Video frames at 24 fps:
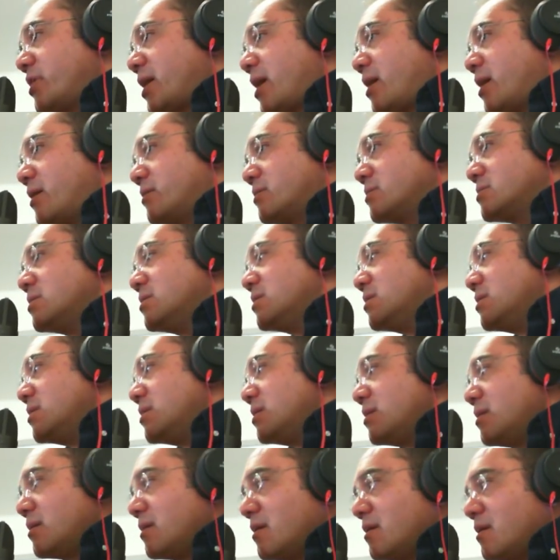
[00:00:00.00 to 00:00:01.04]
car
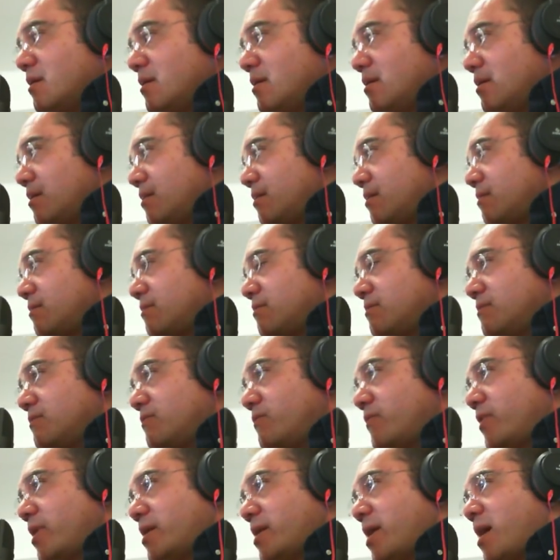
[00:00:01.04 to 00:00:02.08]

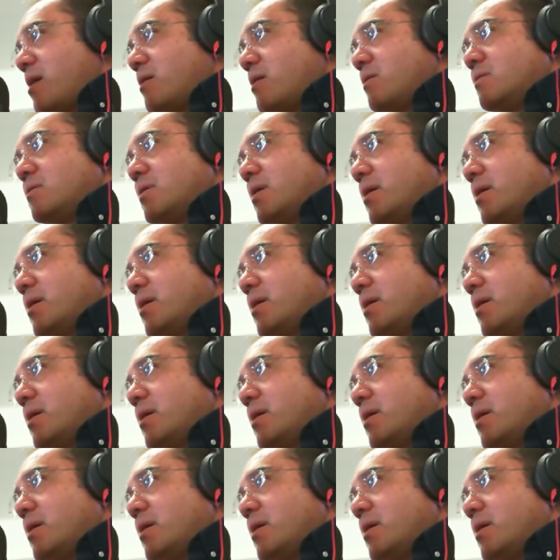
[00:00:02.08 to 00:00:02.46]
right now.